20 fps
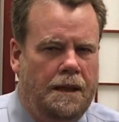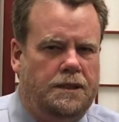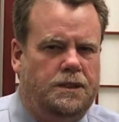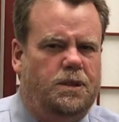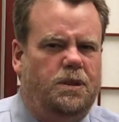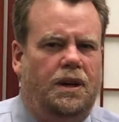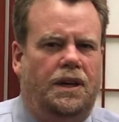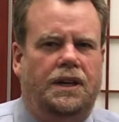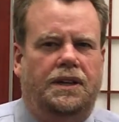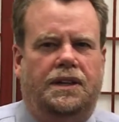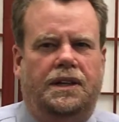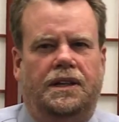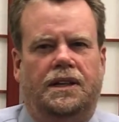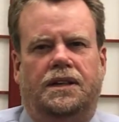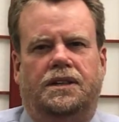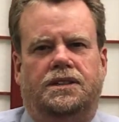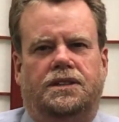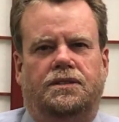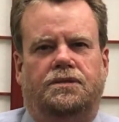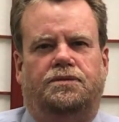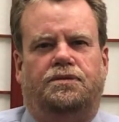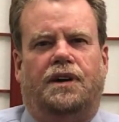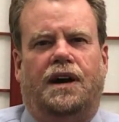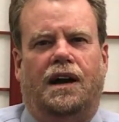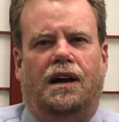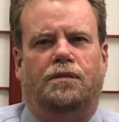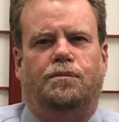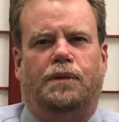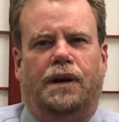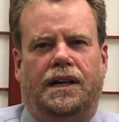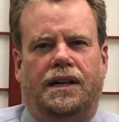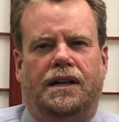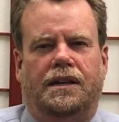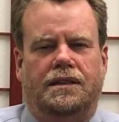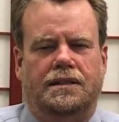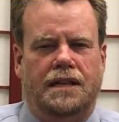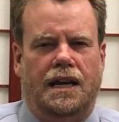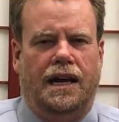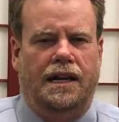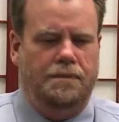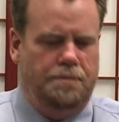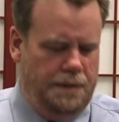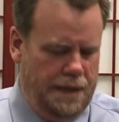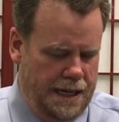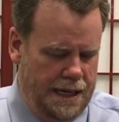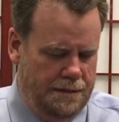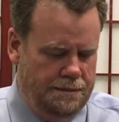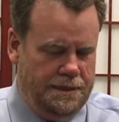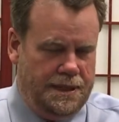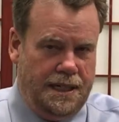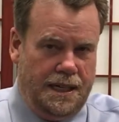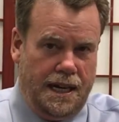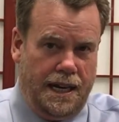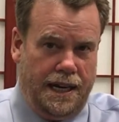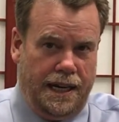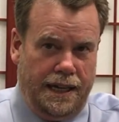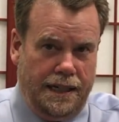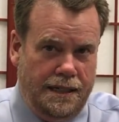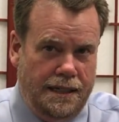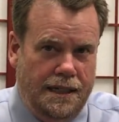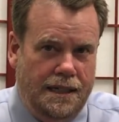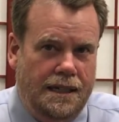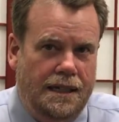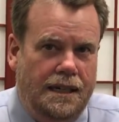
So anything that isn't filed by 9 p.m. tonight